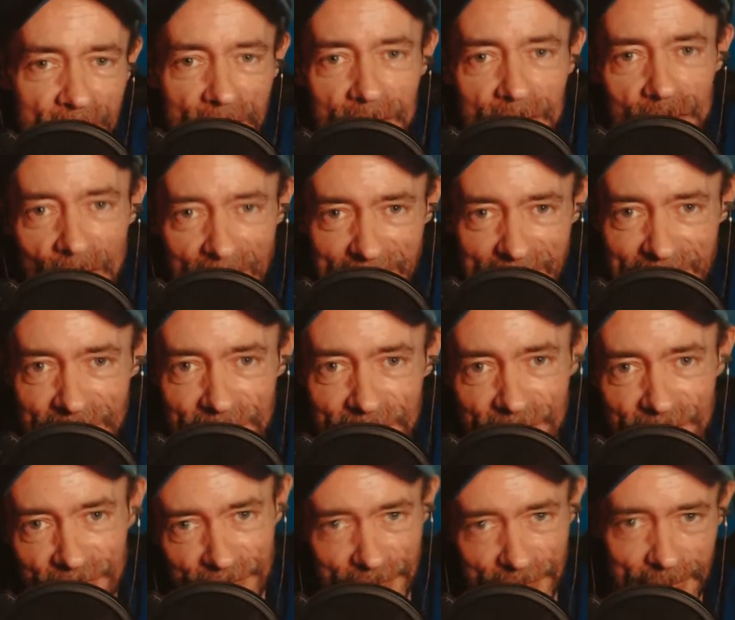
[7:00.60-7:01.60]

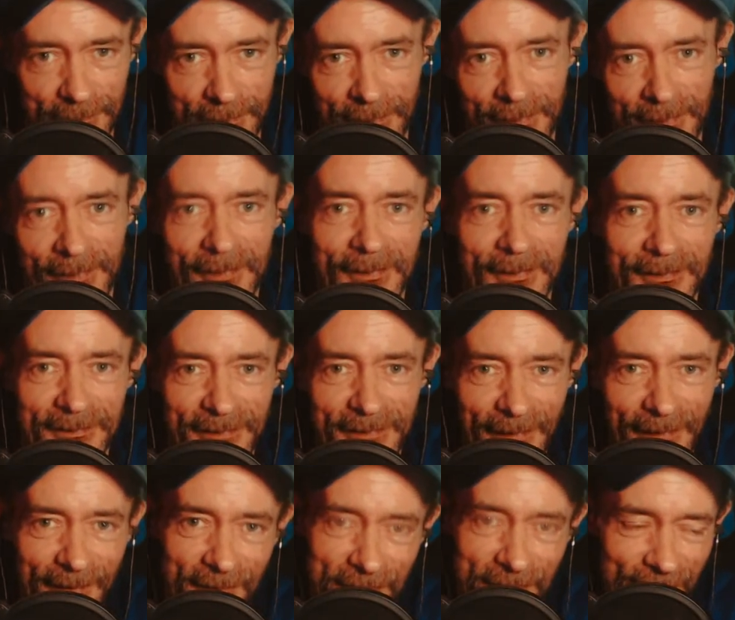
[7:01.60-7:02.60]
rights.
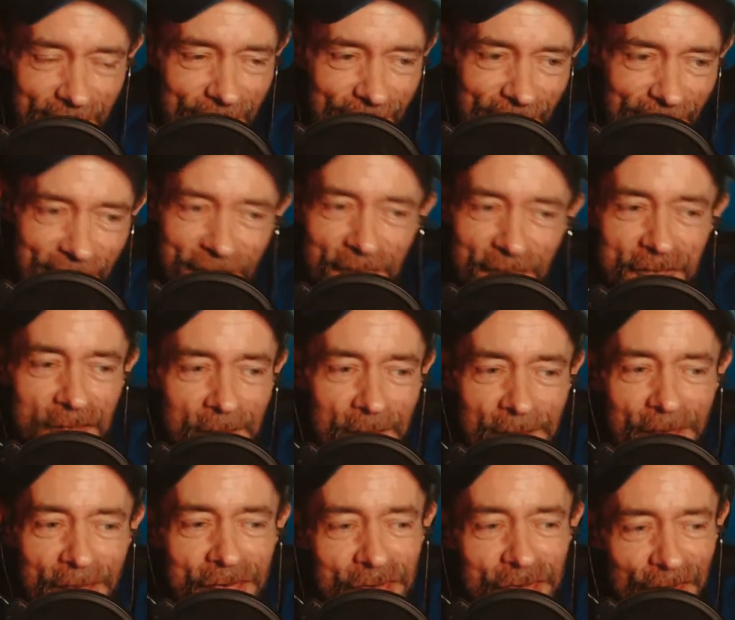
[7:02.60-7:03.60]
Yes, indeed. So
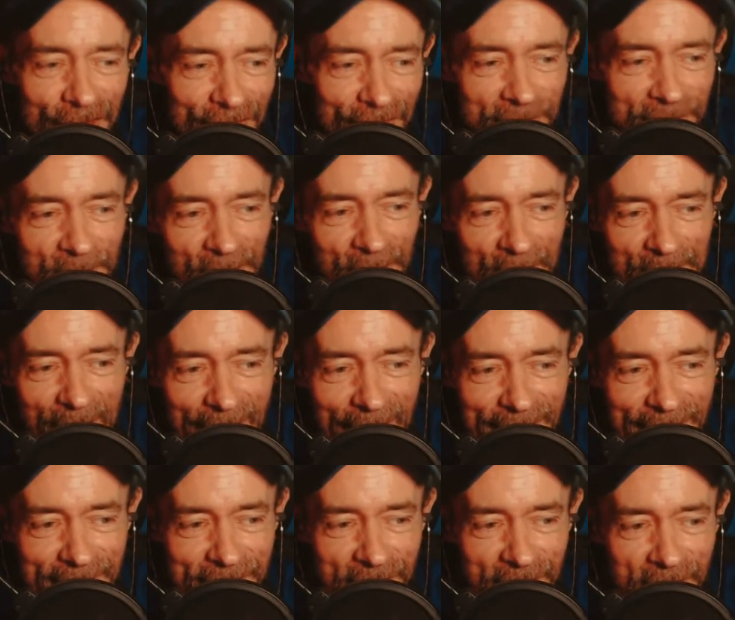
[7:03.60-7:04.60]
Jimmy Jean's been a man
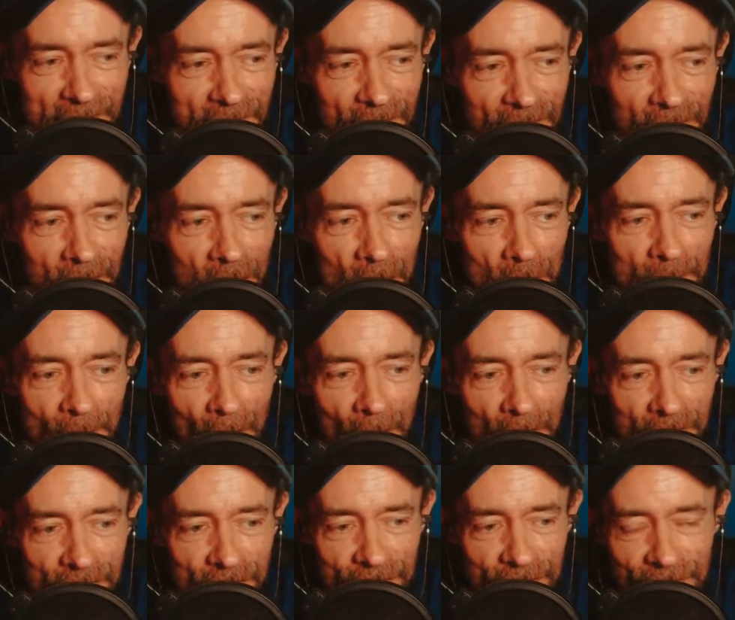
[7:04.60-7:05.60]
that's into the
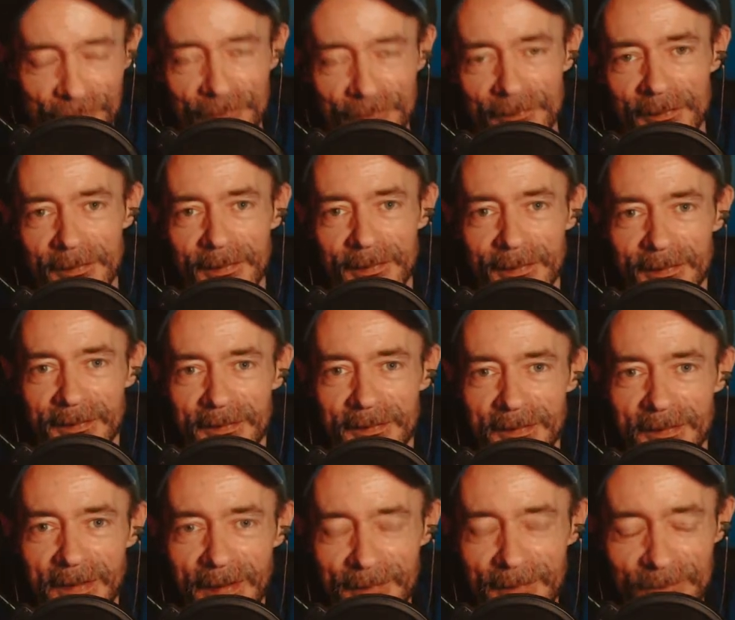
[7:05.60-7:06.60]
robots.
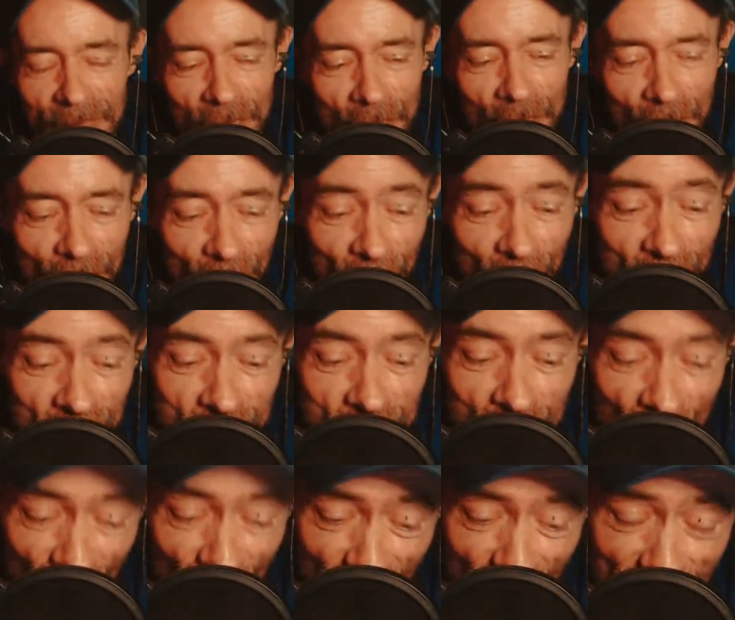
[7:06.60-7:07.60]
You just
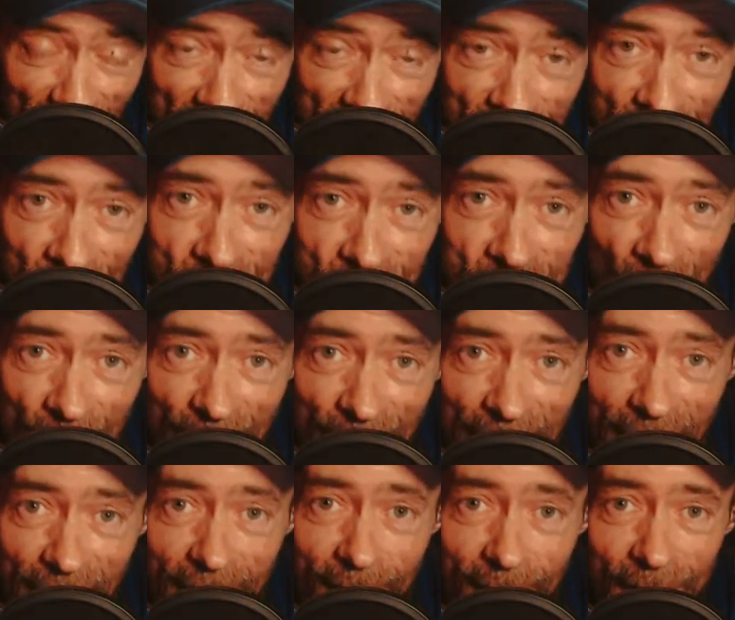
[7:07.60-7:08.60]
remember, Jimmy,
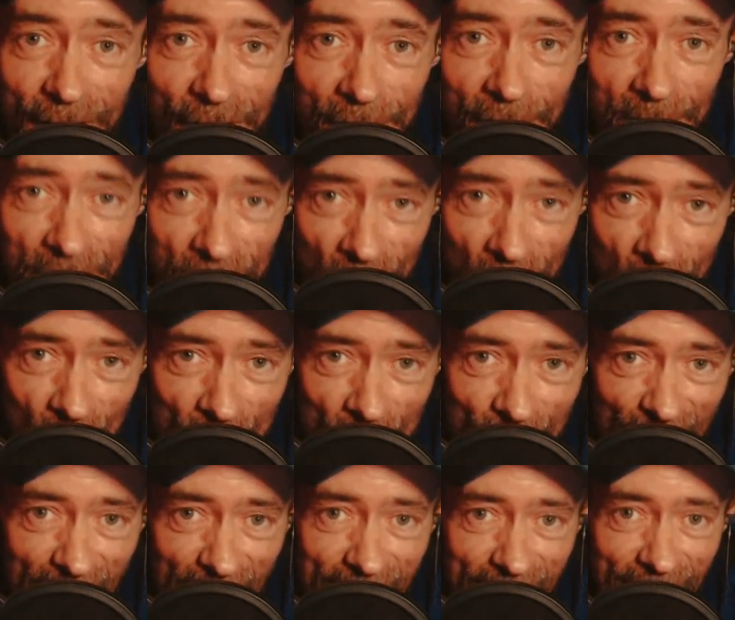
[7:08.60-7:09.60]
when you go and
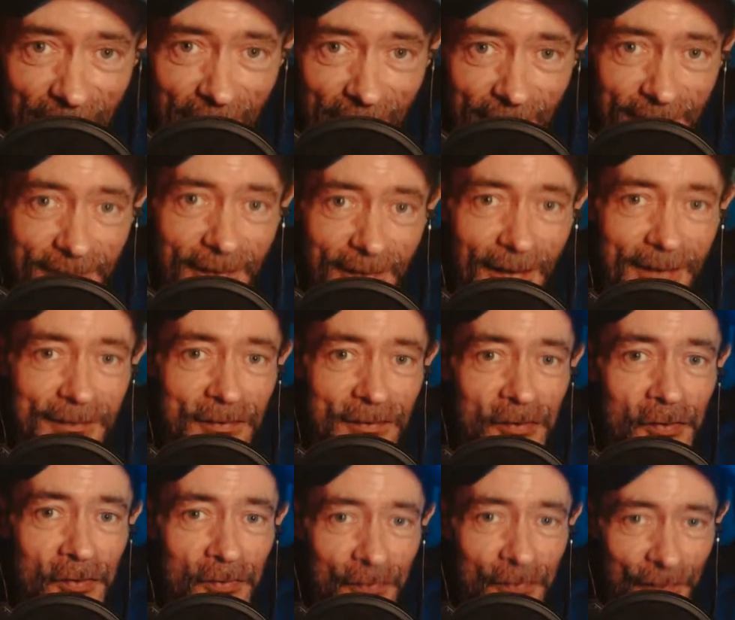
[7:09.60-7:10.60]
buy that
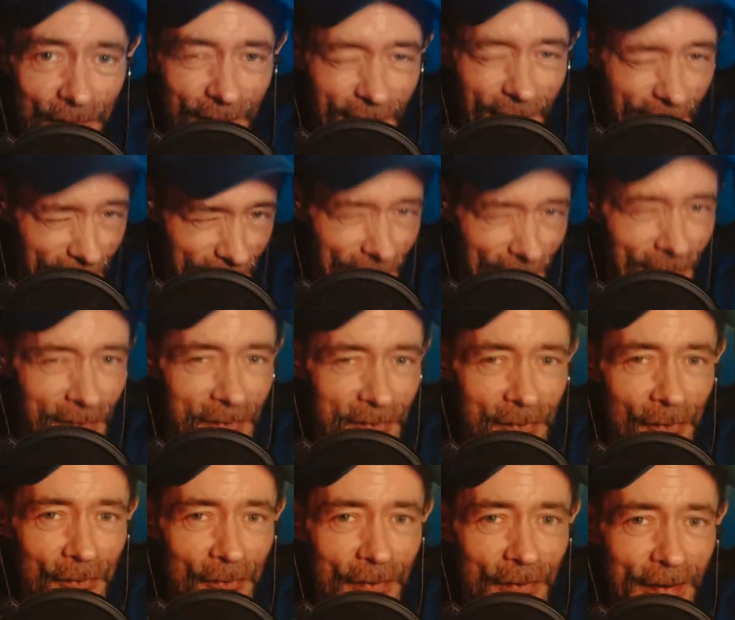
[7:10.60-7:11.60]
new good
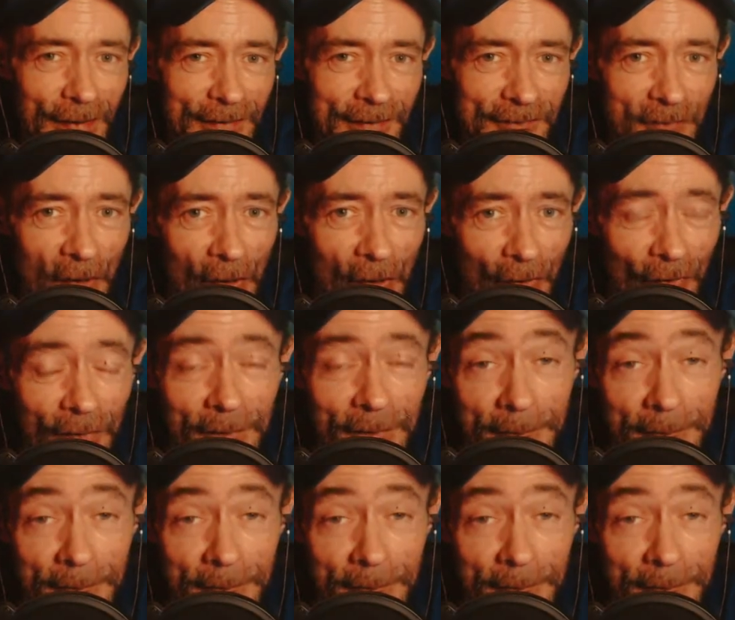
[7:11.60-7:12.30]
looking doll,